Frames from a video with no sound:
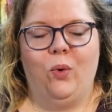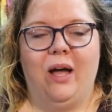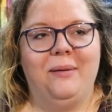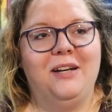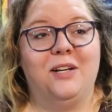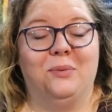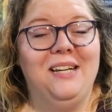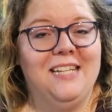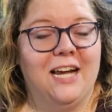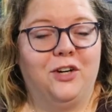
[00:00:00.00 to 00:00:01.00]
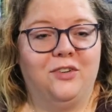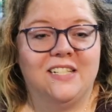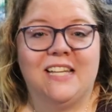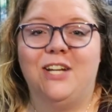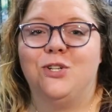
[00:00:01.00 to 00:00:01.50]
I mean,
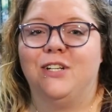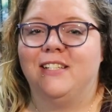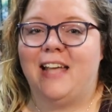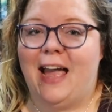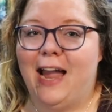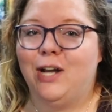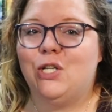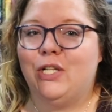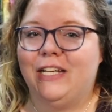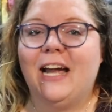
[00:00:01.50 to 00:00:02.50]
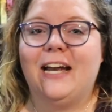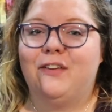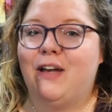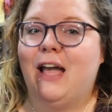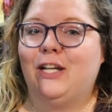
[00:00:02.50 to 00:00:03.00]
redecorization is actually kind
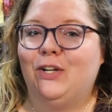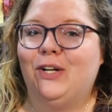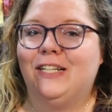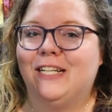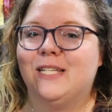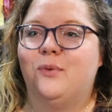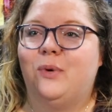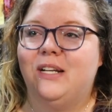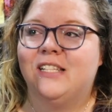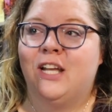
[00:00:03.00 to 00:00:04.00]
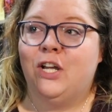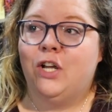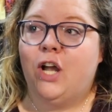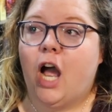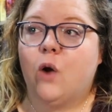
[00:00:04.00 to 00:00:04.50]
of accurate because it was
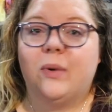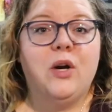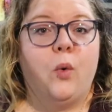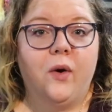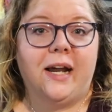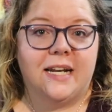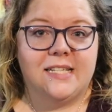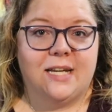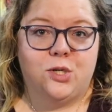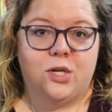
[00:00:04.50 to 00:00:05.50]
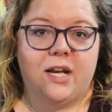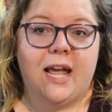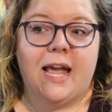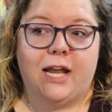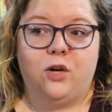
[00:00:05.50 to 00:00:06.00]
a reorganization
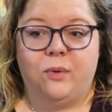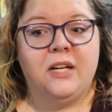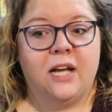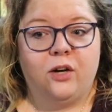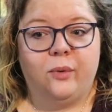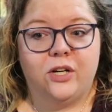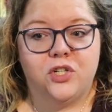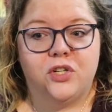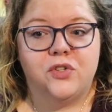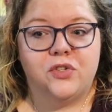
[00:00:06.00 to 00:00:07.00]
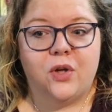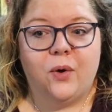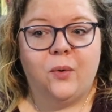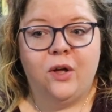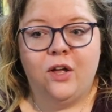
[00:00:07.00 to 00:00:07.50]
and a redecoration,
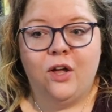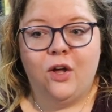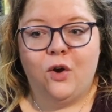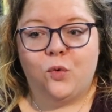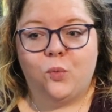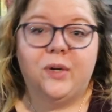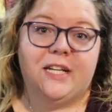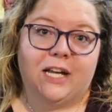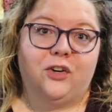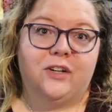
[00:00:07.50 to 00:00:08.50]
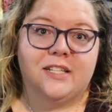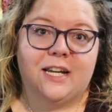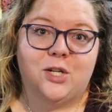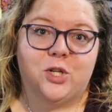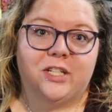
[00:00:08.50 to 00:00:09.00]
so
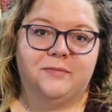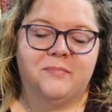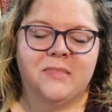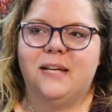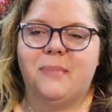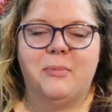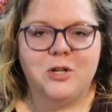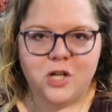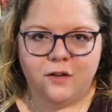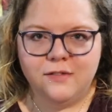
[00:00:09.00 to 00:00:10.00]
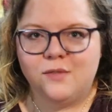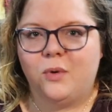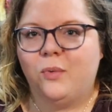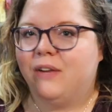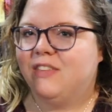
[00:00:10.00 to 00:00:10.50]
redecorization. My bookshelves
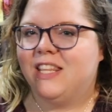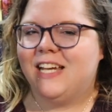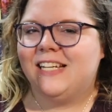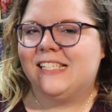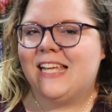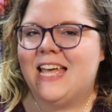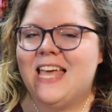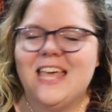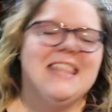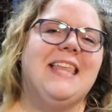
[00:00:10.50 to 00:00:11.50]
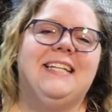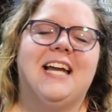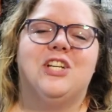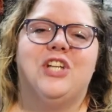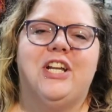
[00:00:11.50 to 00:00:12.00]
were one of the things that
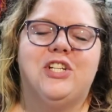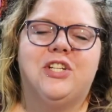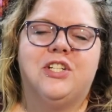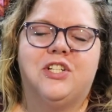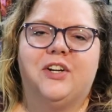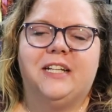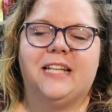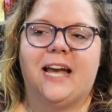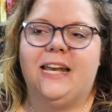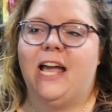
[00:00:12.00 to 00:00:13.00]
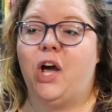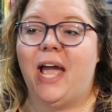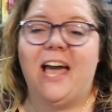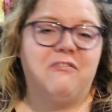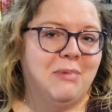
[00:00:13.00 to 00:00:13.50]
got changed during that. Now,
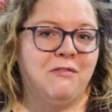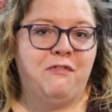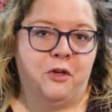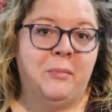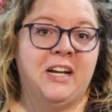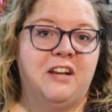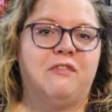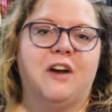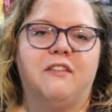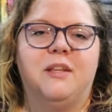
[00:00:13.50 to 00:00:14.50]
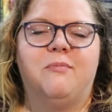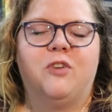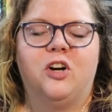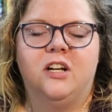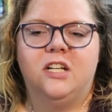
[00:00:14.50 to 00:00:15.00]
I have been filming in front of them
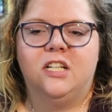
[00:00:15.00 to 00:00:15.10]
for